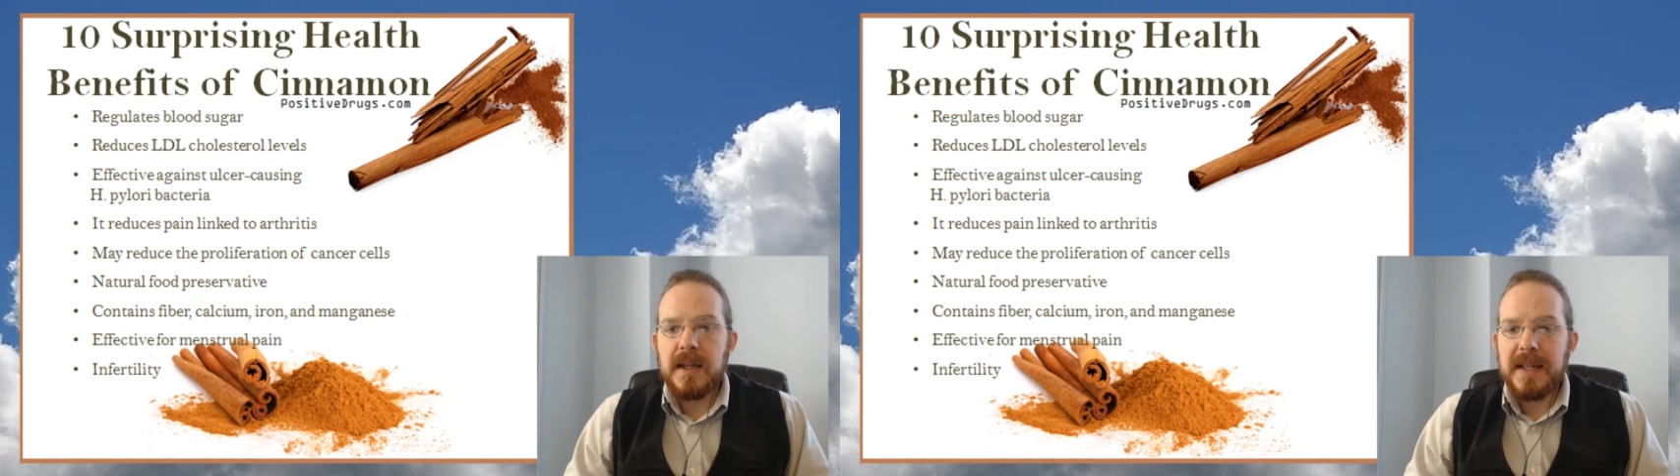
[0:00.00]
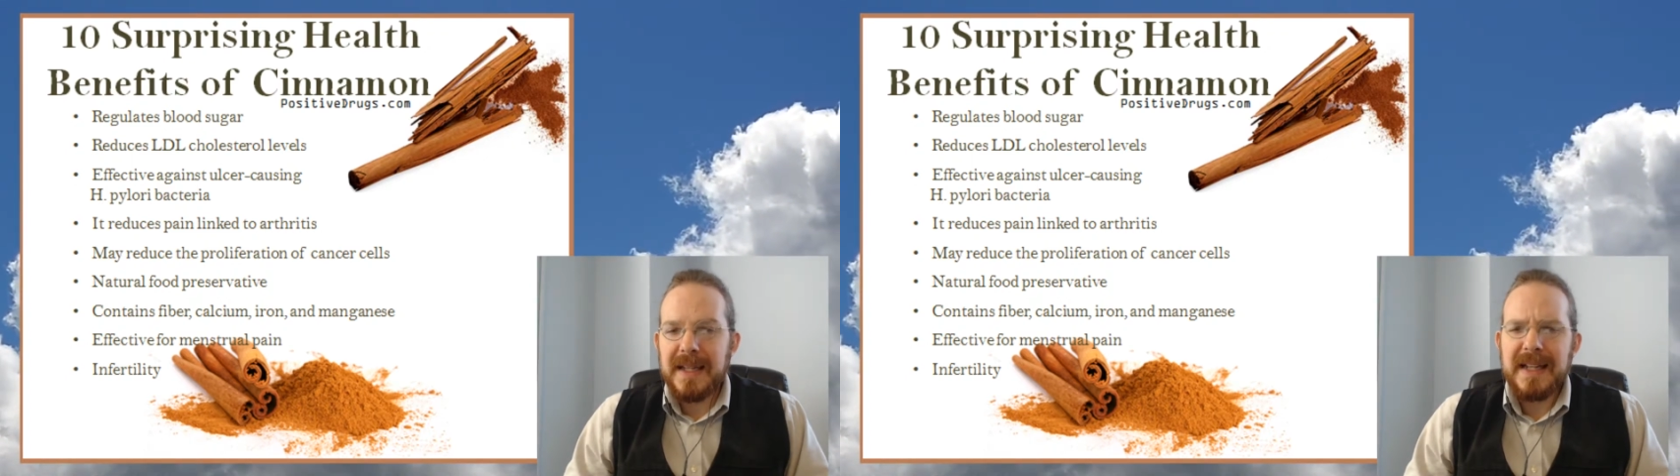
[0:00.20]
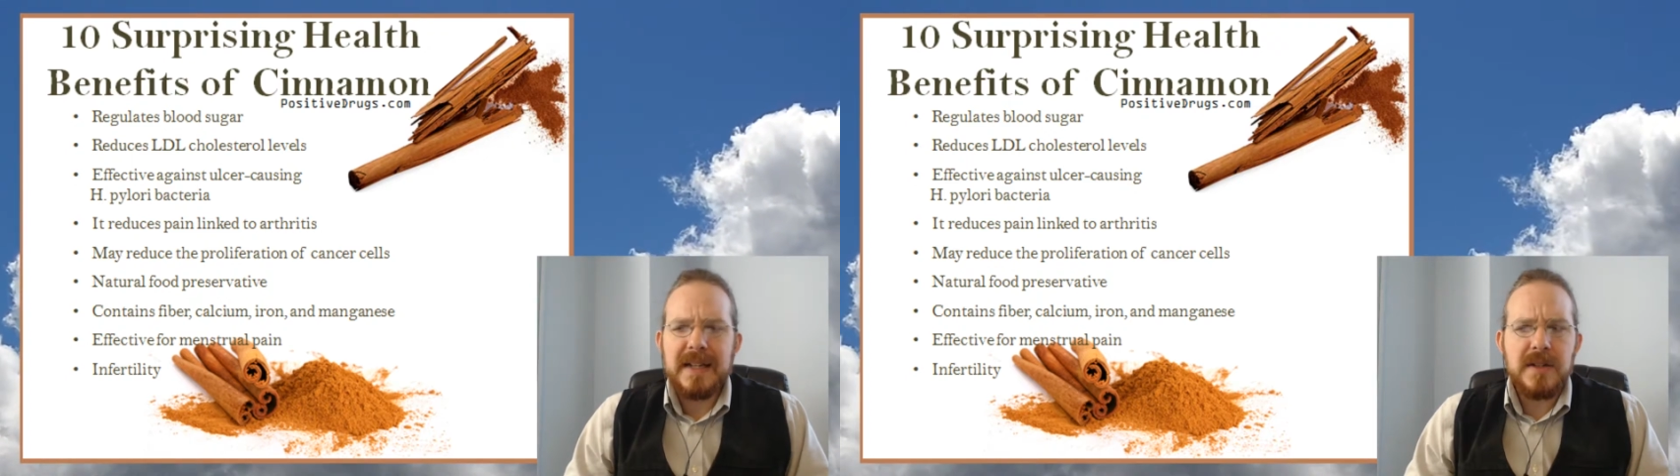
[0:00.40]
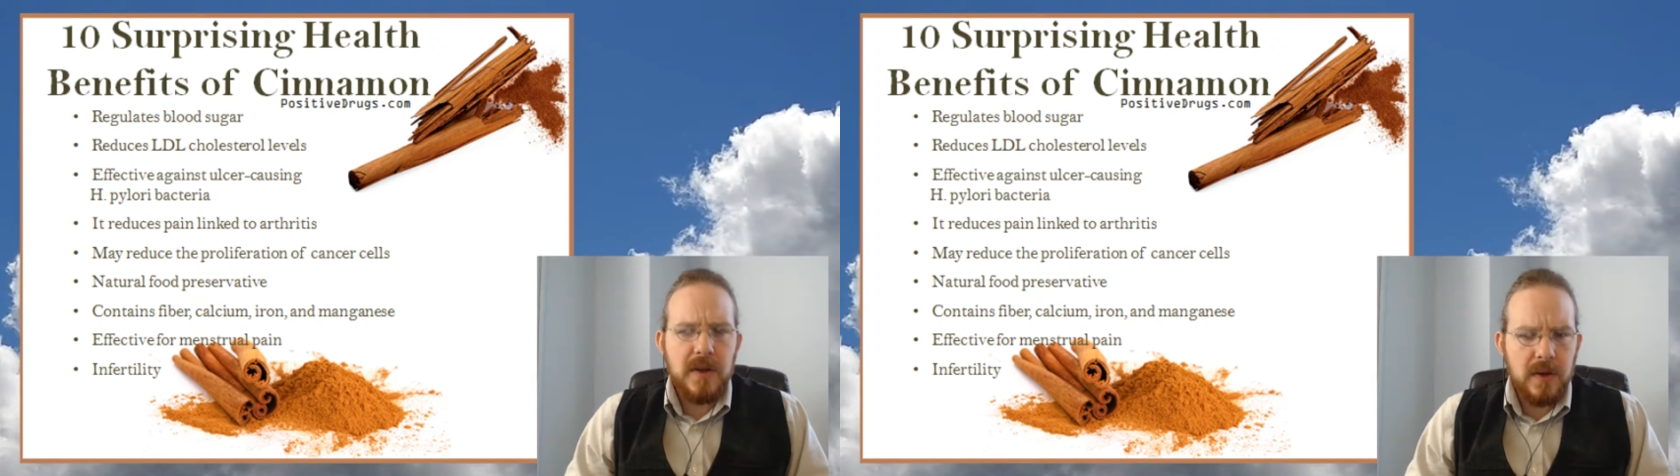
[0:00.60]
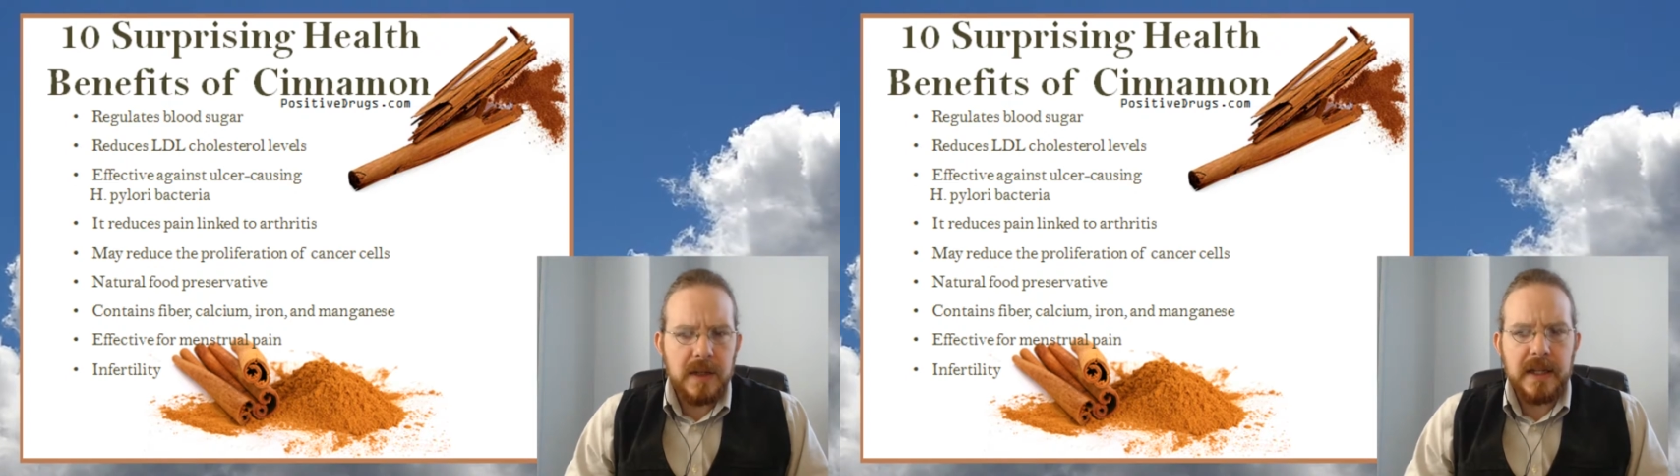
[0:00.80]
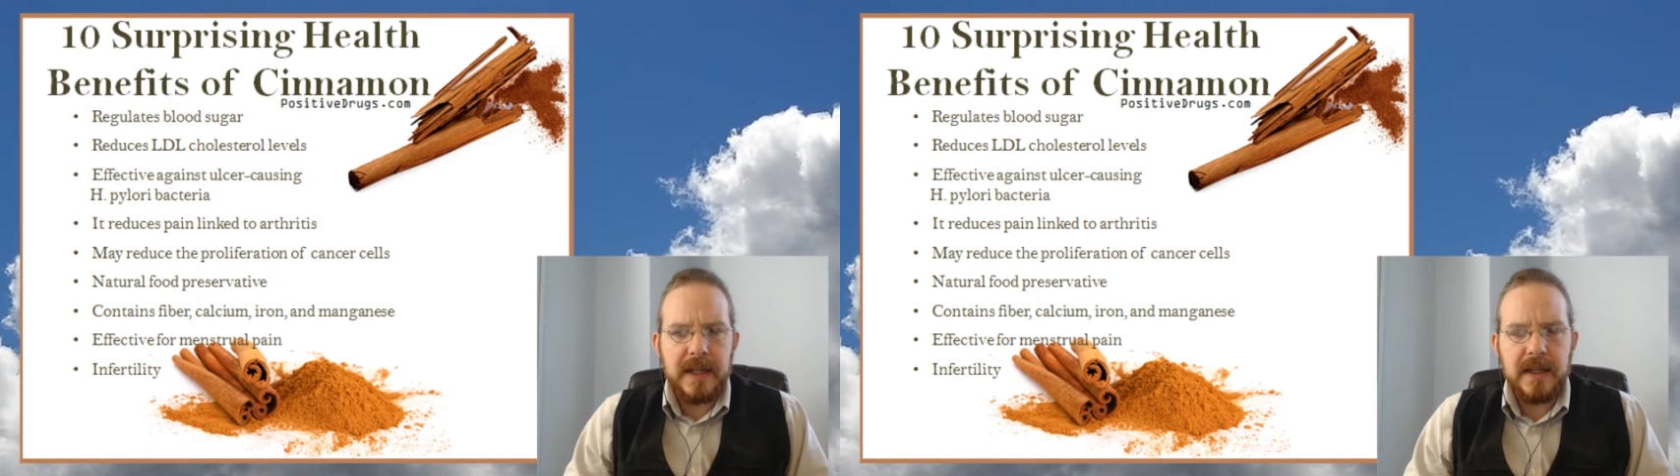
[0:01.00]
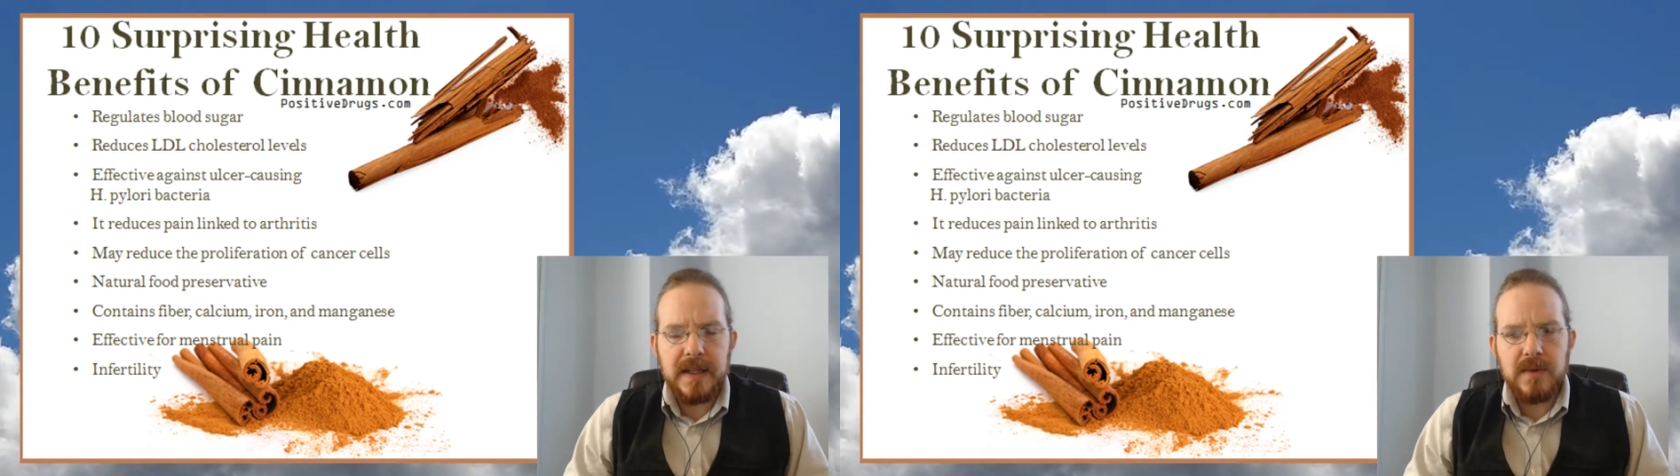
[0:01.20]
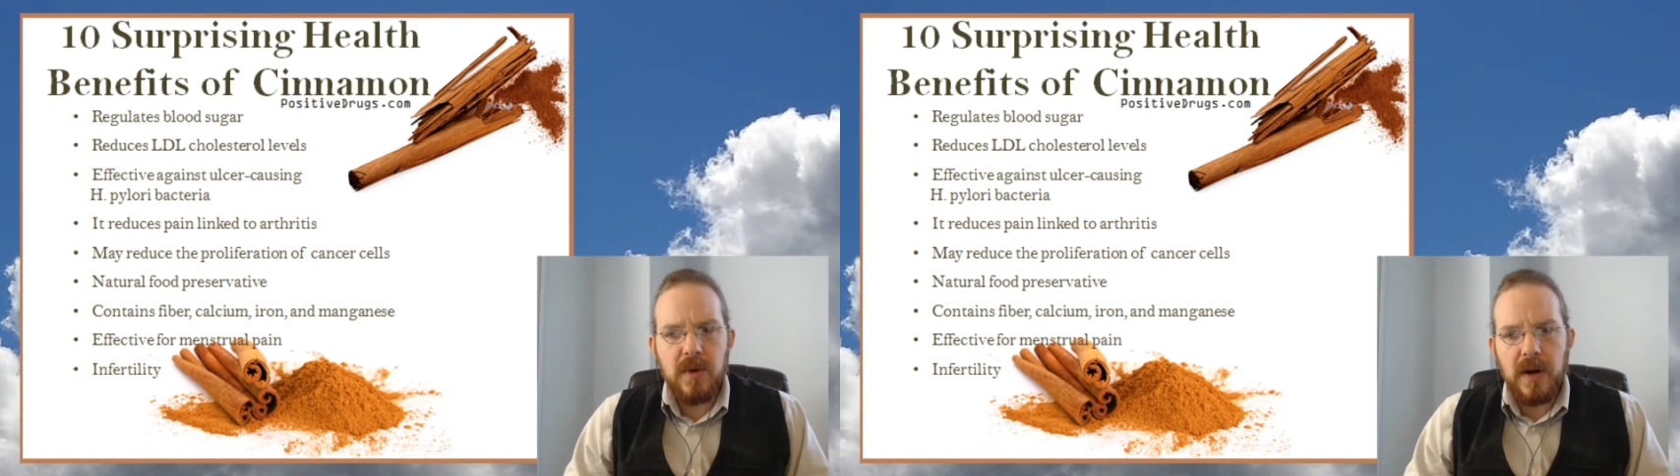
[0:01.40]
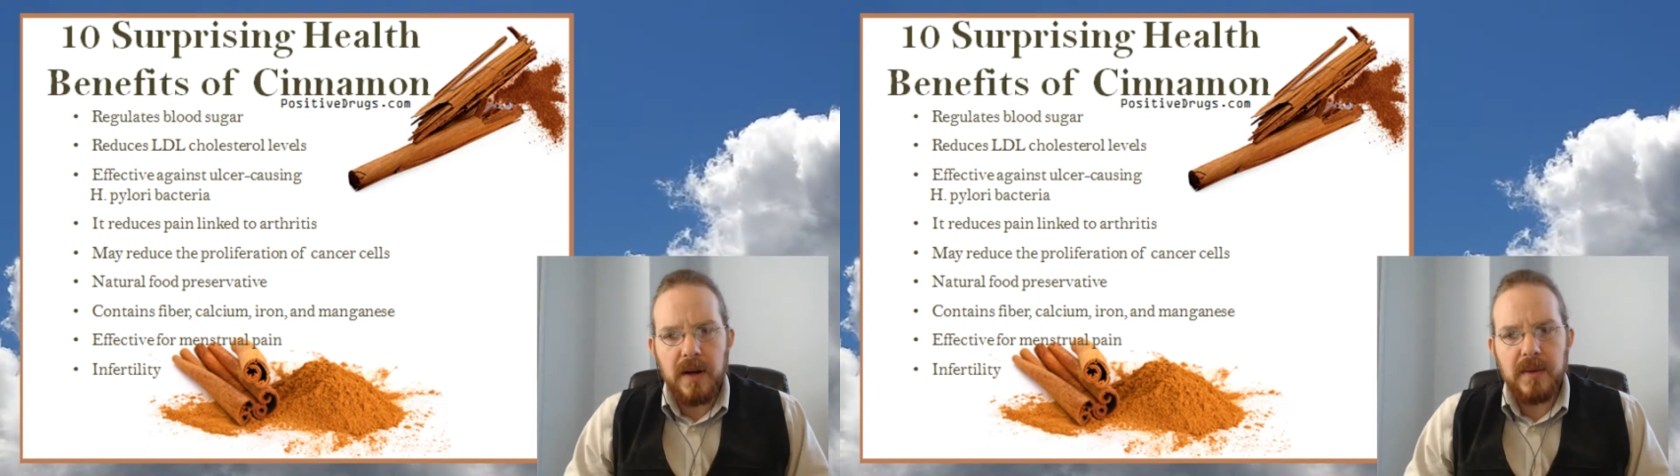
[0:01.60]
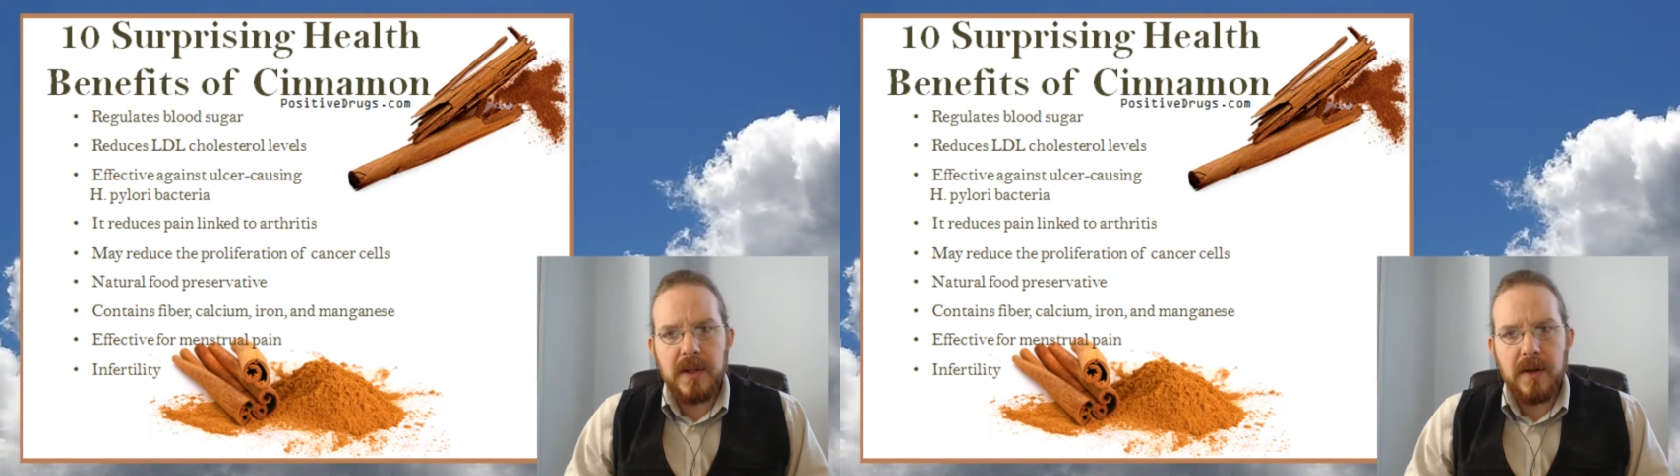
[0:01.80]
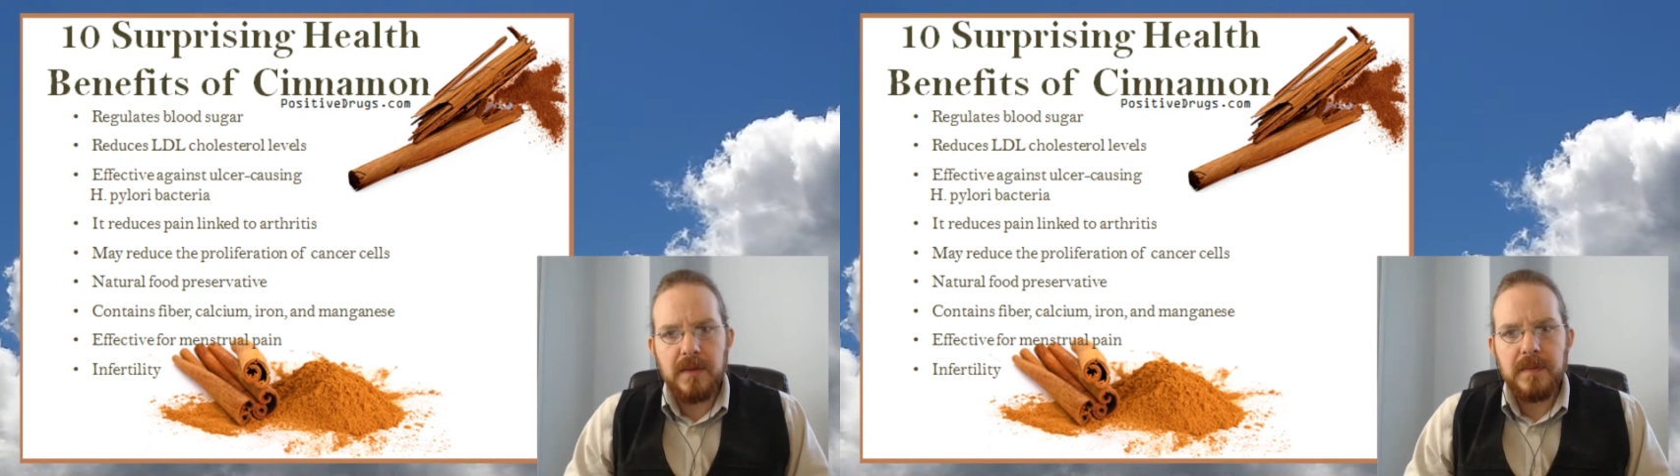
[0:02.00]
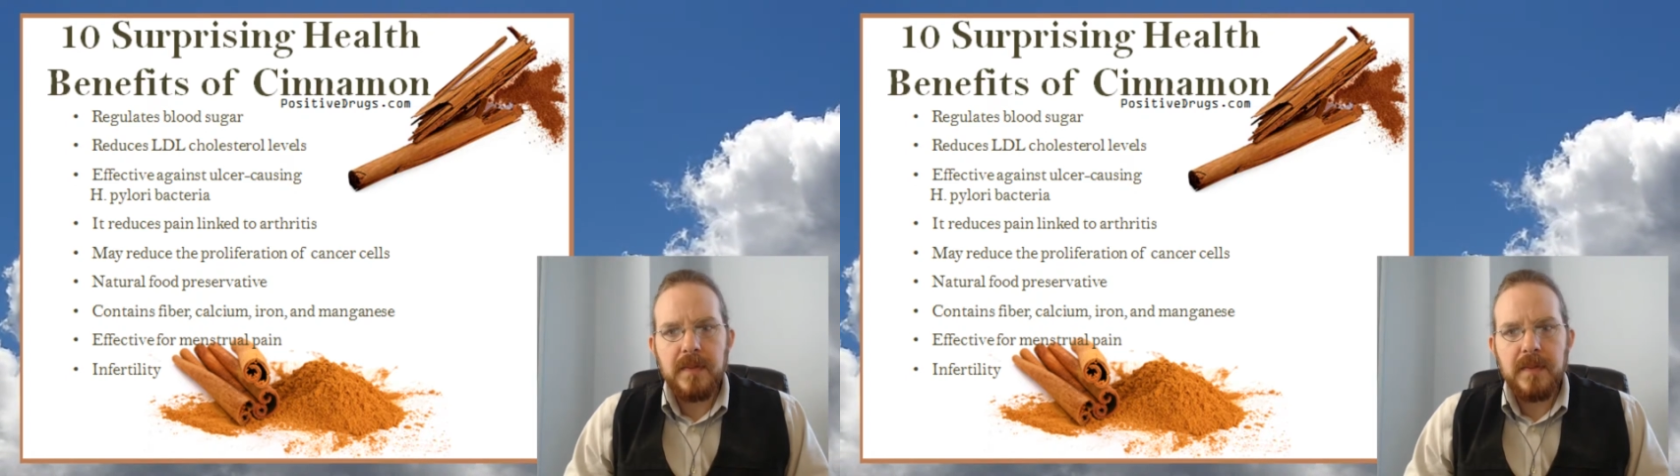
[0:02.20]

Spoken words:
Again, internally is where I would go